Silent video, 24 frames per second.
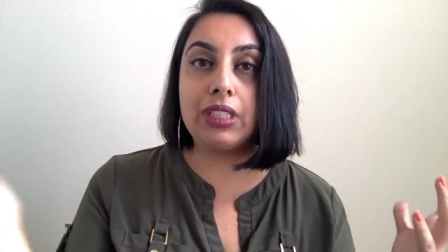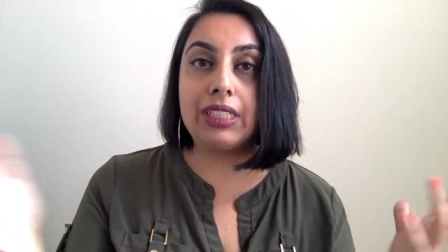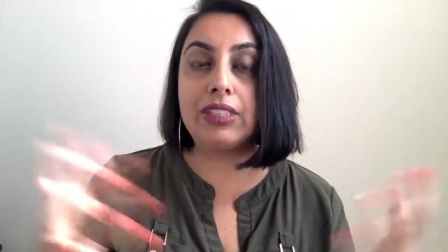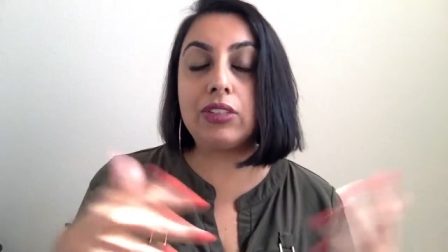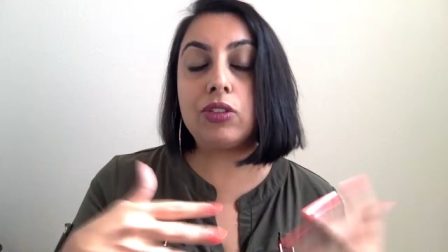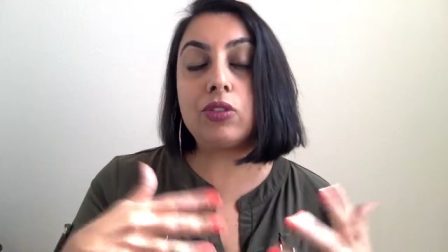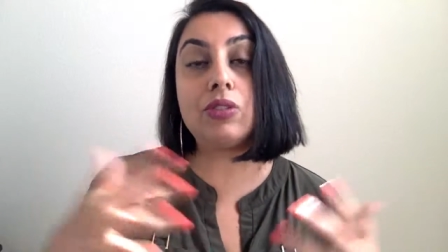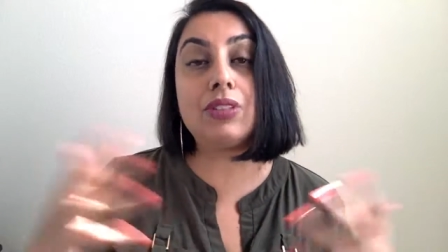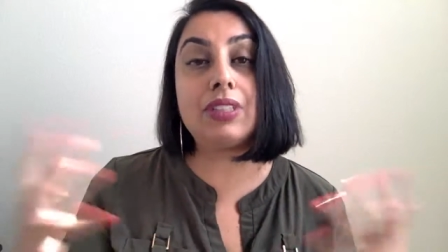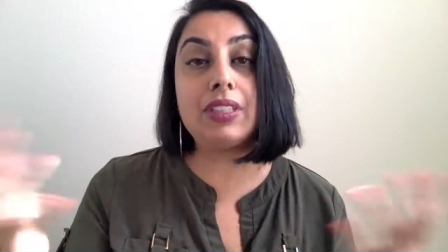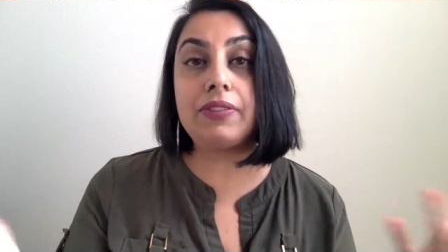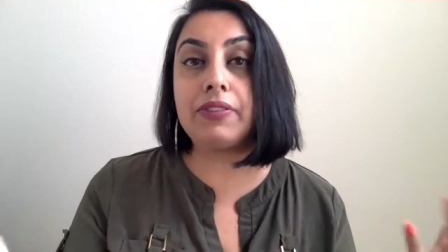
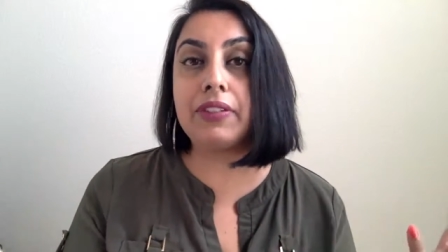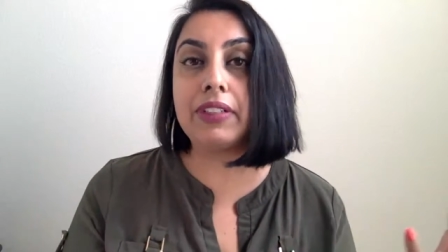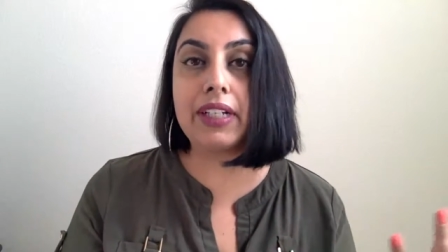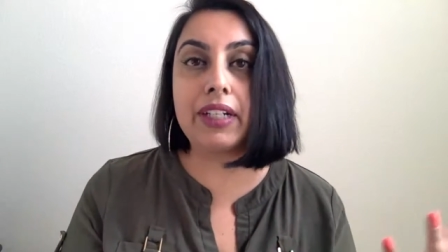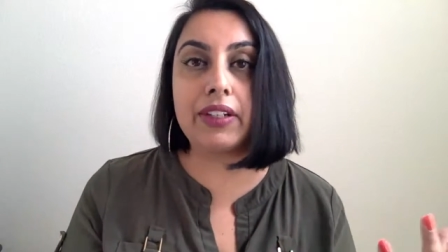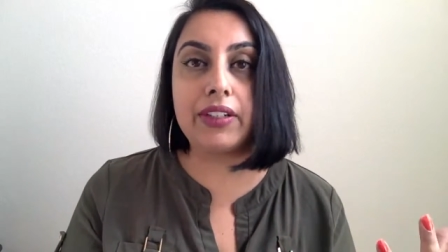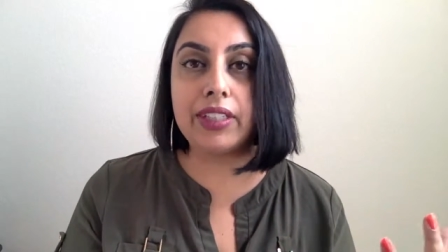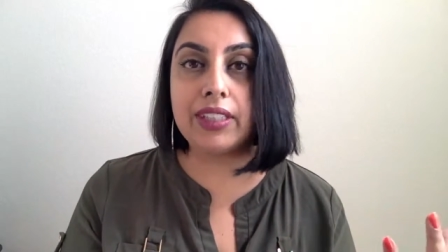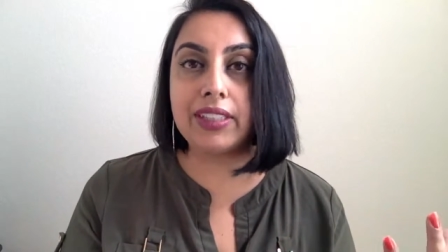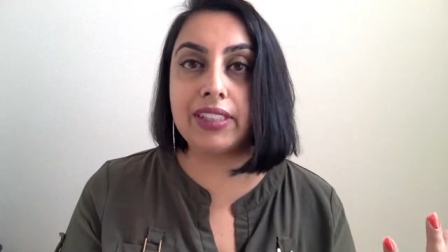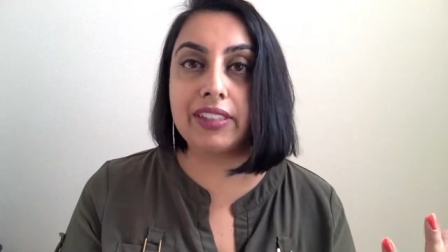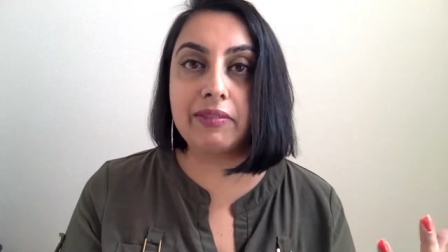into different
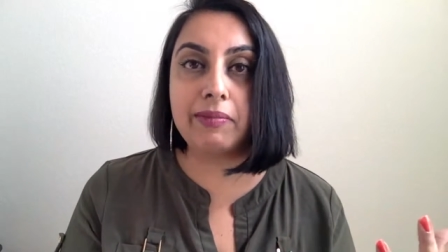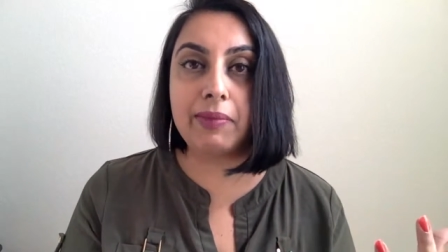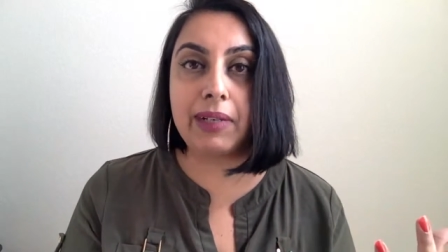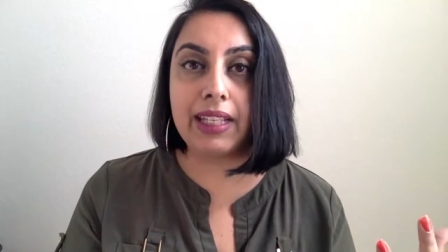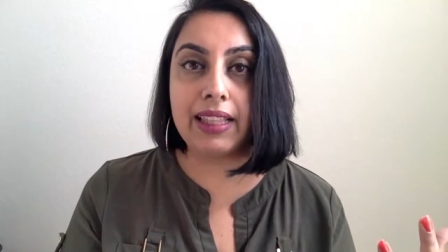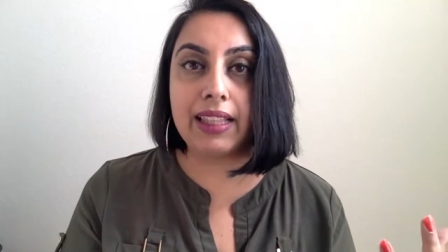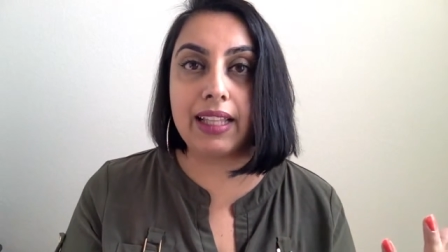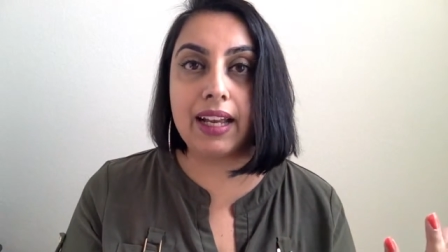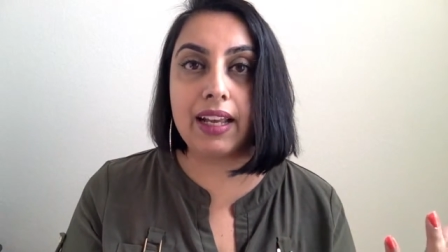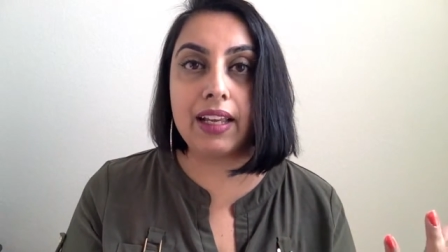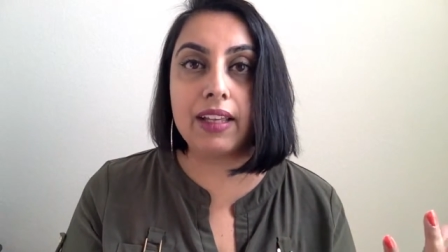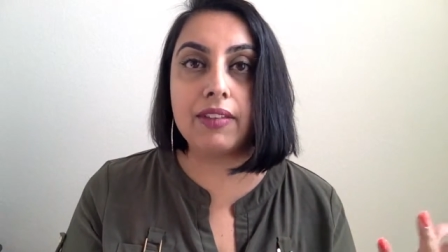areas of my
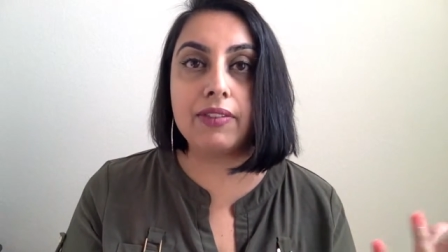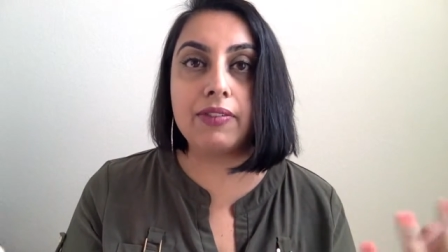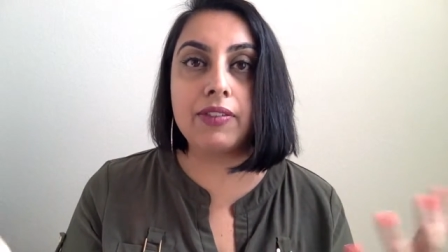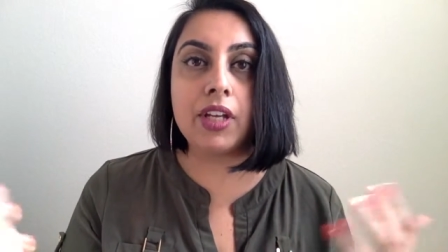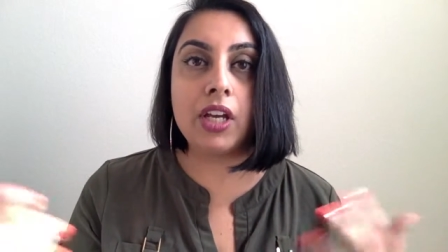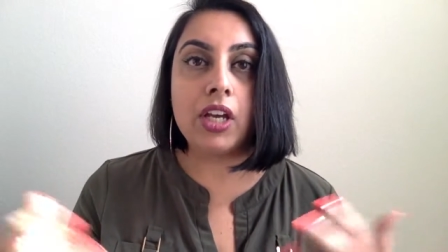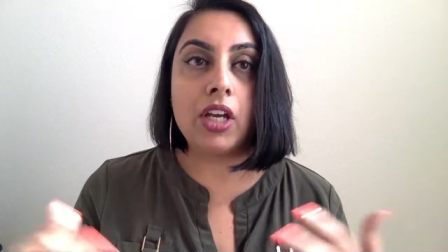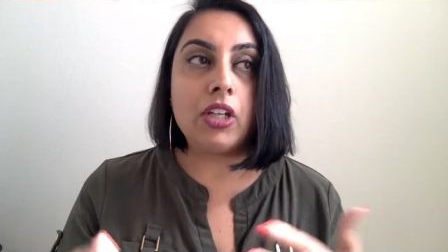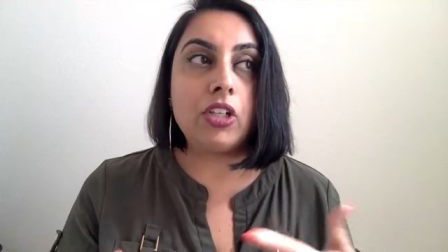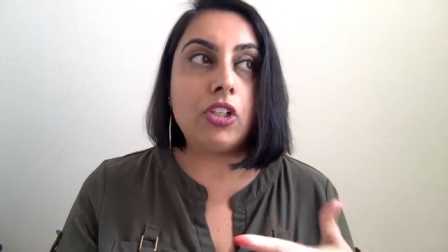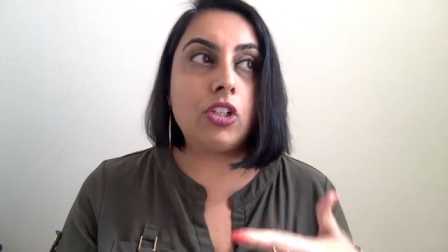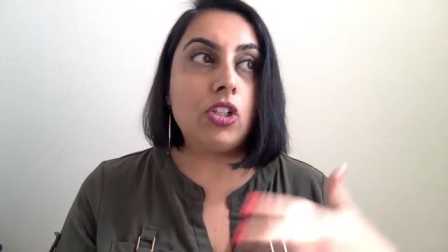life,
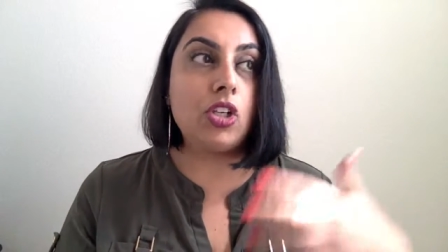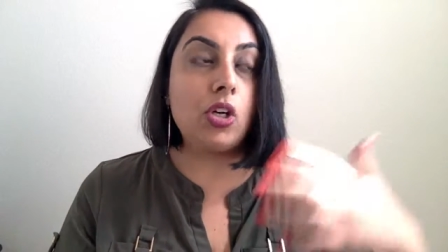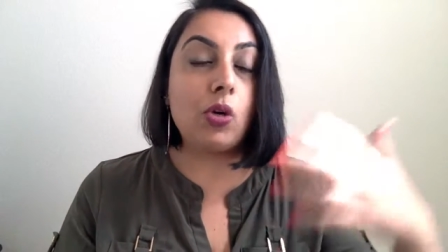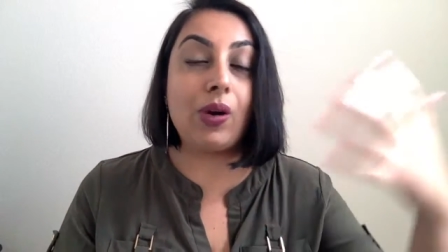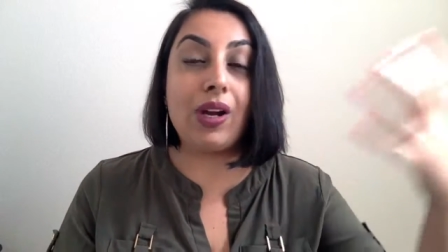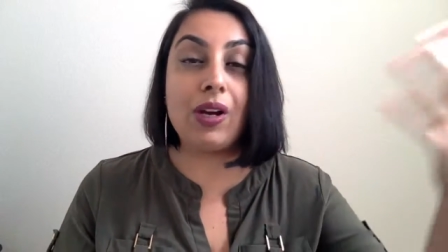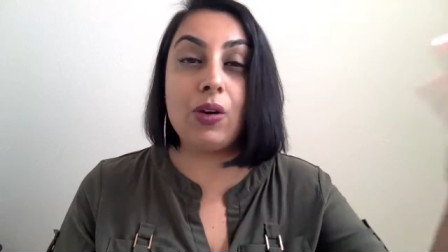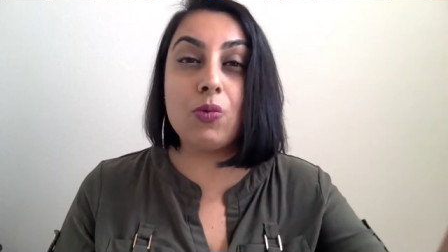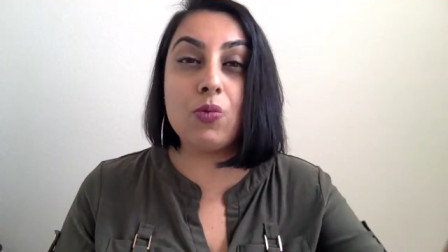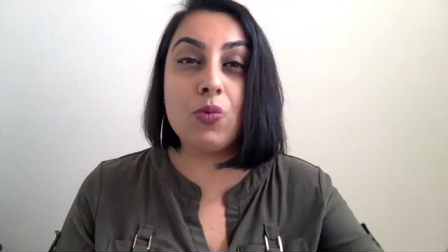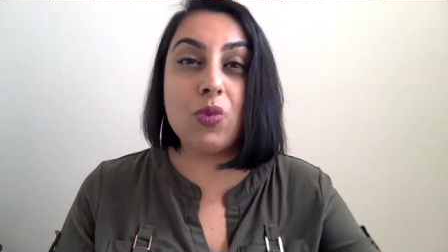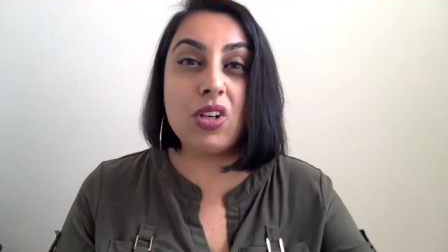
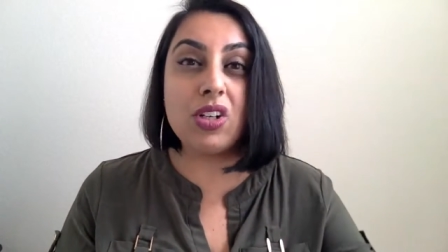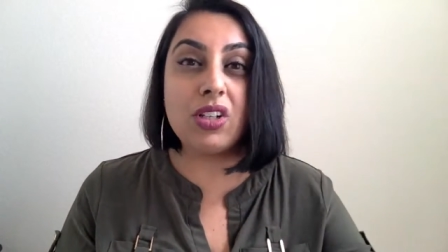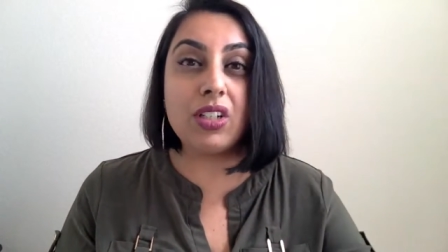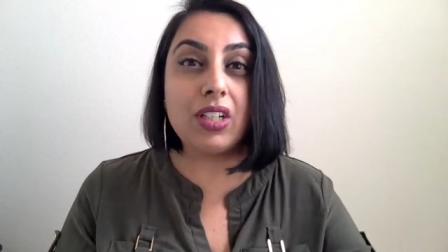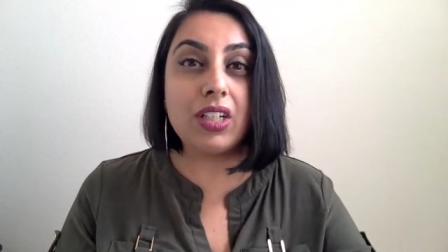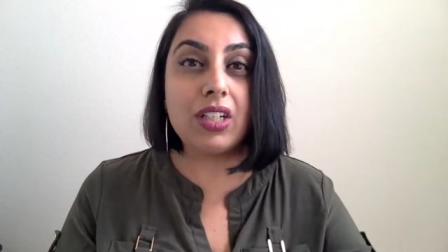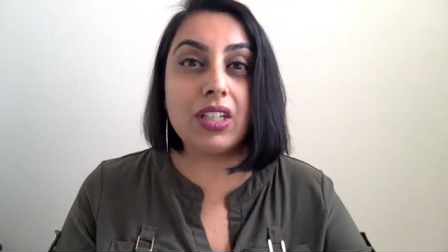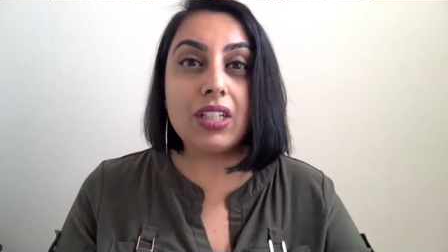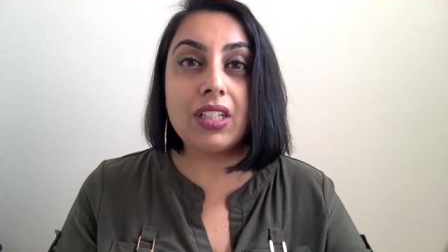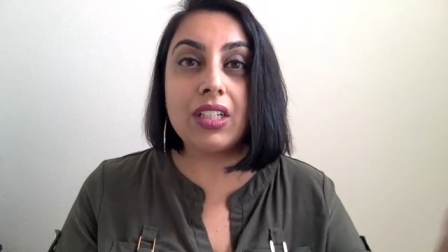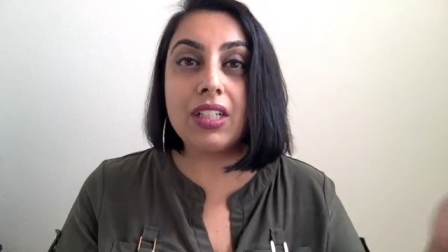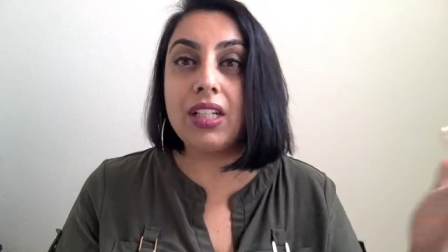at
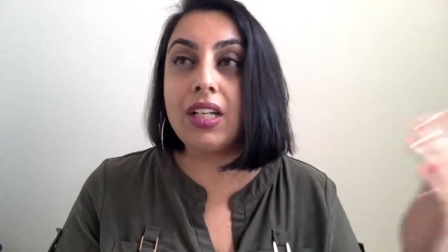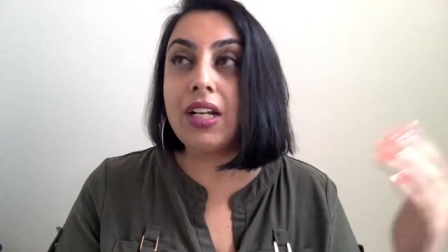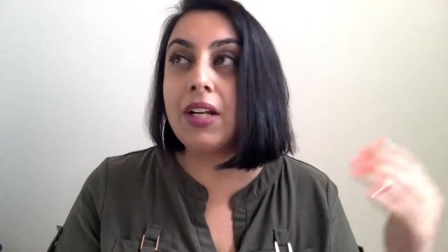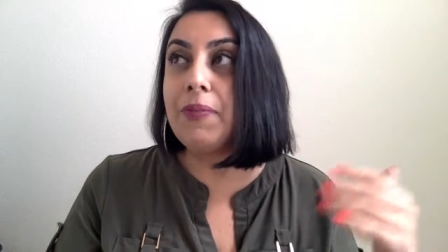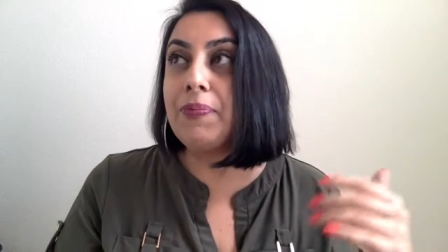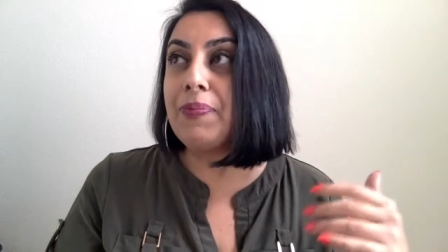work,